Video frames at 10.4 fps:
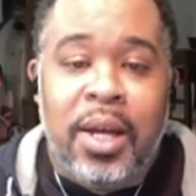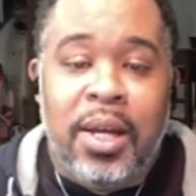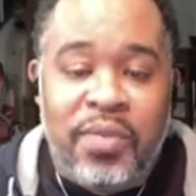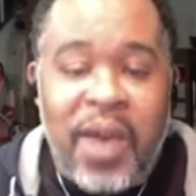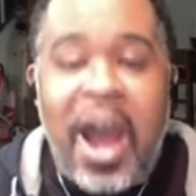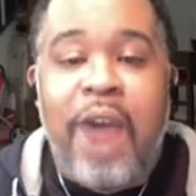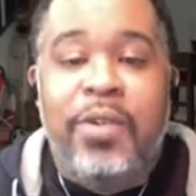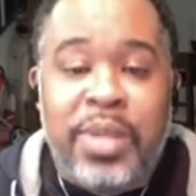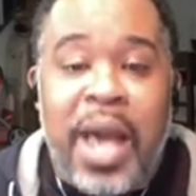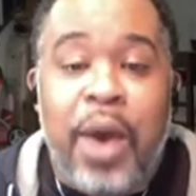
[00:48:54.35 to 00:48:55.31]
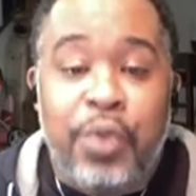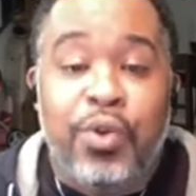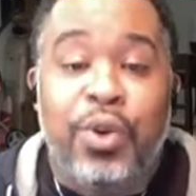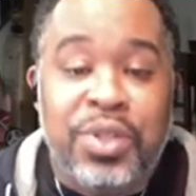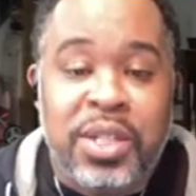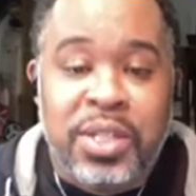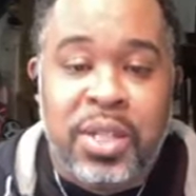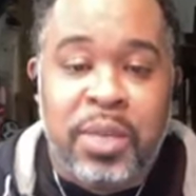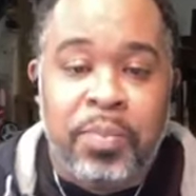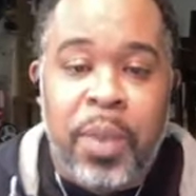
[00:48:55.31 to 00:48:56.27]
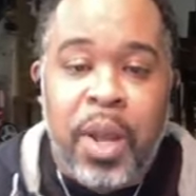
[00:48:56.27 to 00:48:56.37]
the virus was out of her
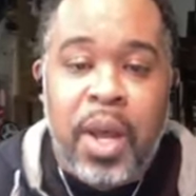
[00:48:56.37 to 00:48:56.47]
system